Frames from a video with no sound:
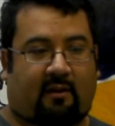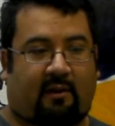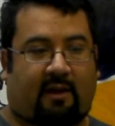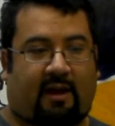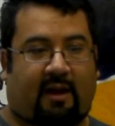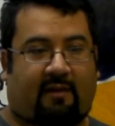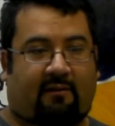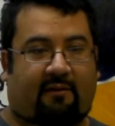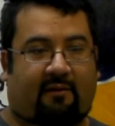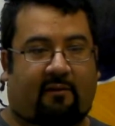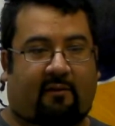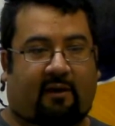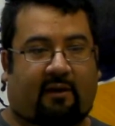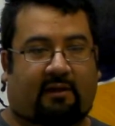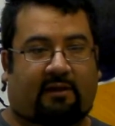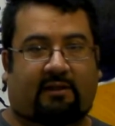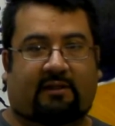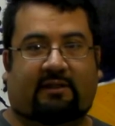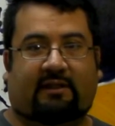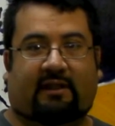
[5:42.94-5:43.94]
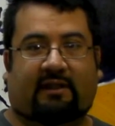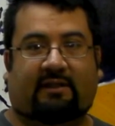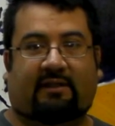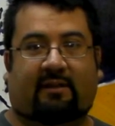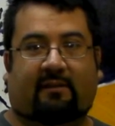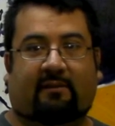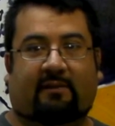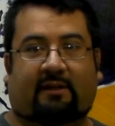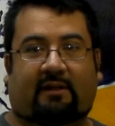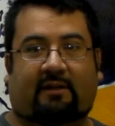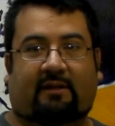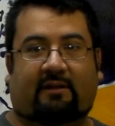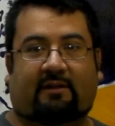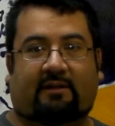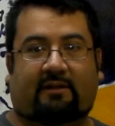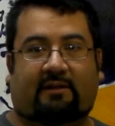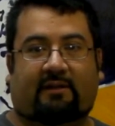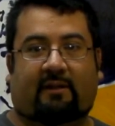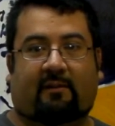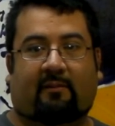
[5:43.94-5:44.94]
to have your work to say something
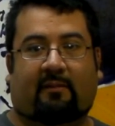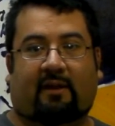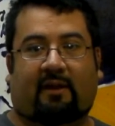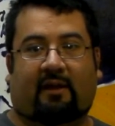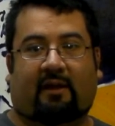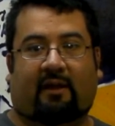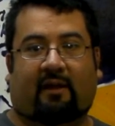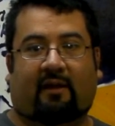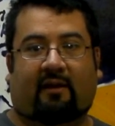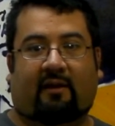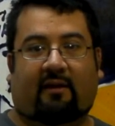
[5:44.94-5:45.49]
to somebody.